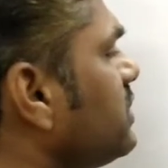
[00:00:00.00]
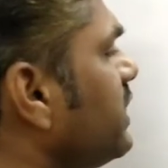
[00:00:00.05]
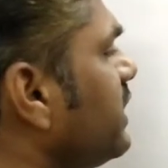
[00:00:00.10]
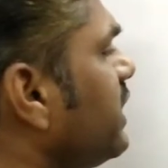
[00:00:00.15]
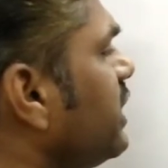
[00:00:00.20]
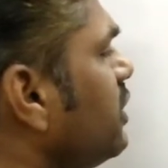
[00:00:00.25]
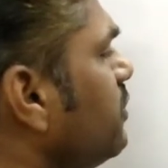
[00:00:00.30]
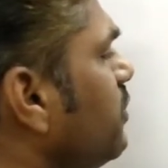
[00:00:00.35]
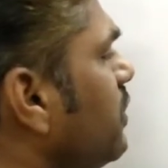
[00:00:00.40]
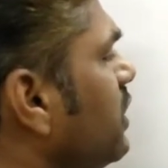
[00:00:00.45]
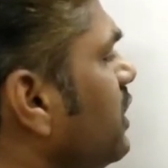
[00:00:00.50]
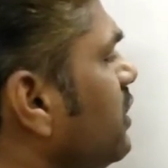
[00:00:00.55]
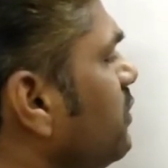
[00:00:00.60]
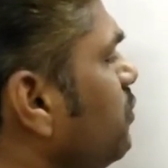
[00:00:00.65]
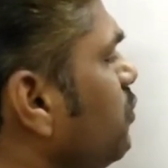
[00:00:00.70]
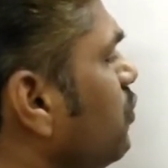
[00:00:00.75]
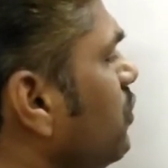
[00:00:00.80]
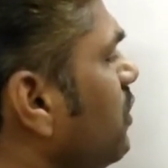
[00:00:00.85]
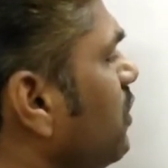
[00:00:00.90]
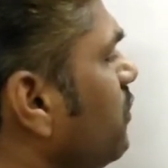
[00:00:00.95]
second
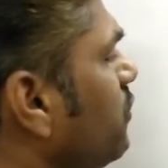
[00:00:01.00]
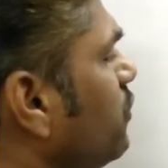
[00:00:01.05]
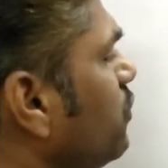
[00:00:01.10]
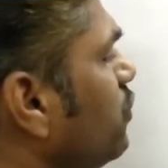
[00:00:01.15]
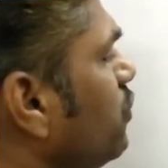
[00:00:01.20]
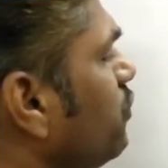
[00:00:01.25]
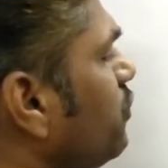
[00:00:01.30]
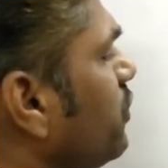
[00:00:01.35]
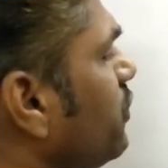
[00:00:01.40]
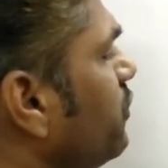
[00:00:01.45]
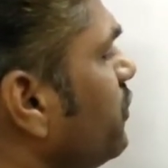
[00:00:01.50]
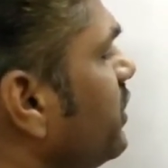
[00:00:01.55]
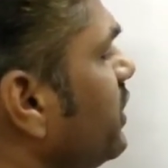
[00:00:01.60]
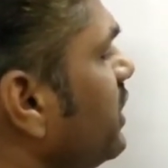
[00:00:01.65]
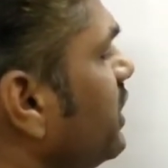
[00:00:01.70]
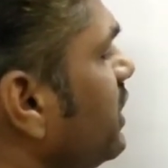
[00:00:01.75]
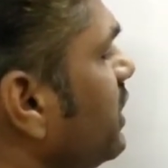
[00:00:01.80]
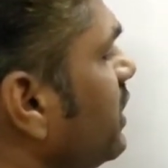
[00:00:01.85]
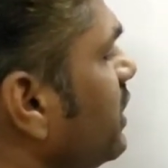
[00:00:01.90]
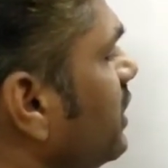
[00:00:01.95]
multiple of
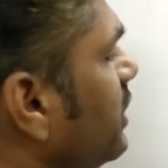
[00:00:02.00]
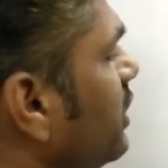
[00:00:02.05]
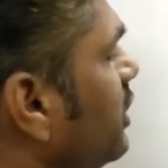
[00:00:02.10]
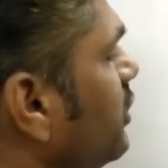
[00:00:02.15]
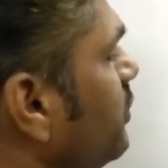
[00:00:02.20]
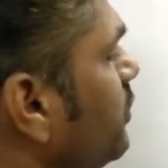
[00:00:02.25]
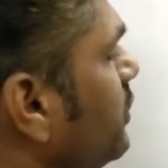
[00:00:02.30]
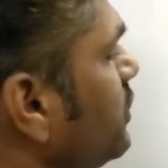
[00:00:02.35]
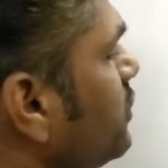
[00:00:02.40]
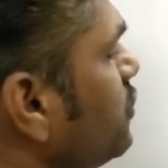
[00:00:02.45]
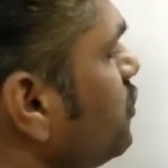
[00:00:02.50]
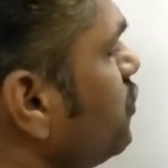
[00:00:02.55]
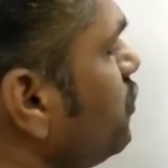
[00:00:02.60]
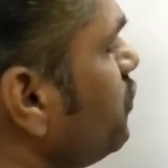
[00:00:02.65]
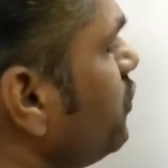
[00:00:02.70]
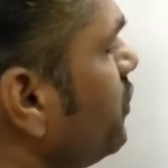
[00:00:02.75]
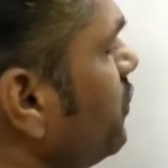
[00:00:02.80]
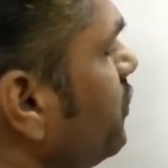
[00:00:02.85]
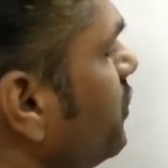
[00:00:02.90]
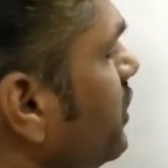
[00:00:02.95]
250, that means
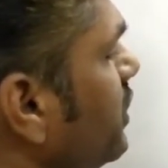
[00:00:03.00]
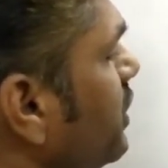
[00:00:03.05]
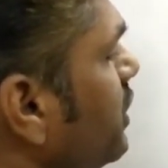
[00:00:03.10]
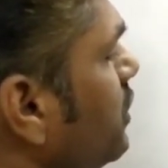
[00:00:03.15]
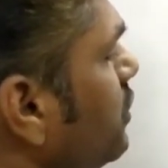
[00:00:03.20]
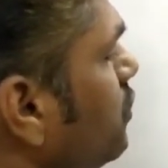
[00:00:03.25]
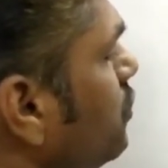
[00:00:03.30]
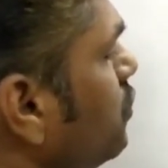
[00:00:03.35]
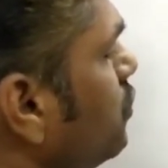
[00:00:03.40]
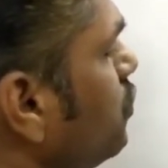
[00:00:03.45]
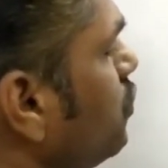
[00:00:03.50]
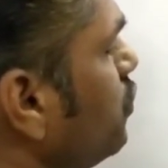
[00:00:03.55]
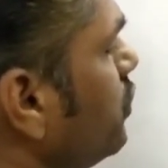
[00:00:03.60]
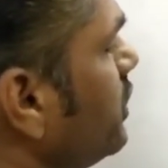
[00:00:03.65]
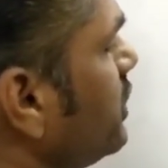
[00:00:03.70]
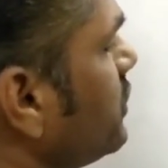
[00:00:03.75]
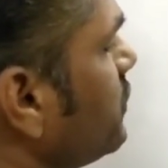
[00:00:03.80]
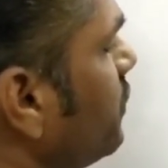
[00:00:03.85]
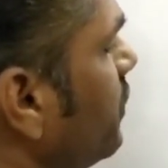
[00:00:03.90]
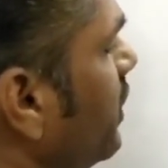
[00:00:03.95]
250 into 2
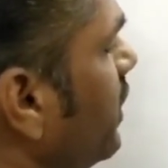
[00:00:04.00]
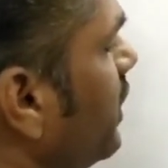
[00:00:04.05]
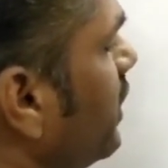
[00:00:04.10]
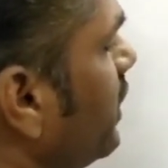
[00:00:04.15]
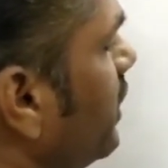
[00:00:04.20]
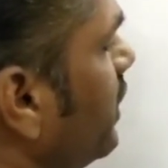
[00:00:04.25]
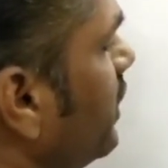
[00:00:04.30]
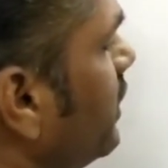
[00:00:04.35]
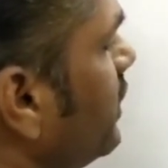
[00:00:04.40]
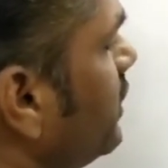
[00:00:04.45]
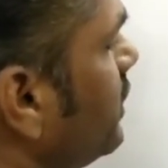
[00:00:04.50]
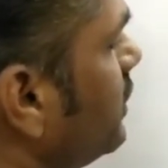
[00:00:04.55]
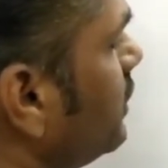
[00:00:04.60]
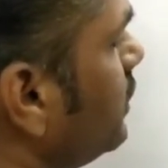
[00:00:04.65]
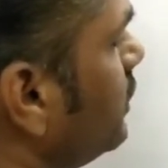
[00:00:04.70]
is 500.